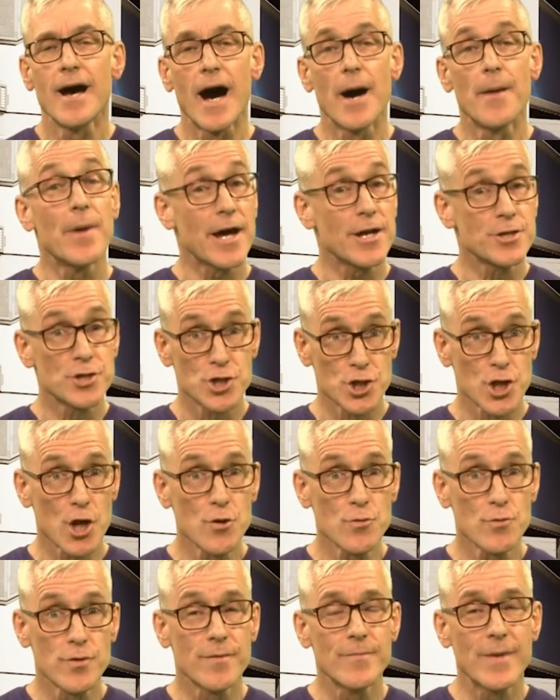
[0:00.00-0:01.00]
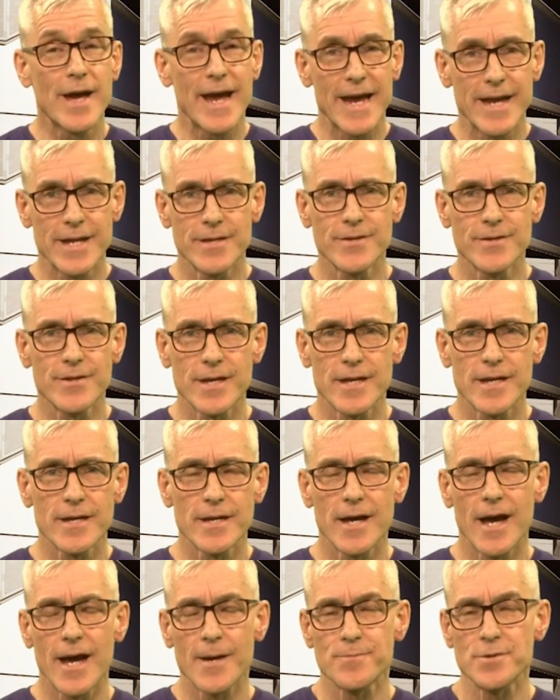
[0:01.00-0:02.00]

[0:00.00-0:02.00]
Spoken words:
and show them in the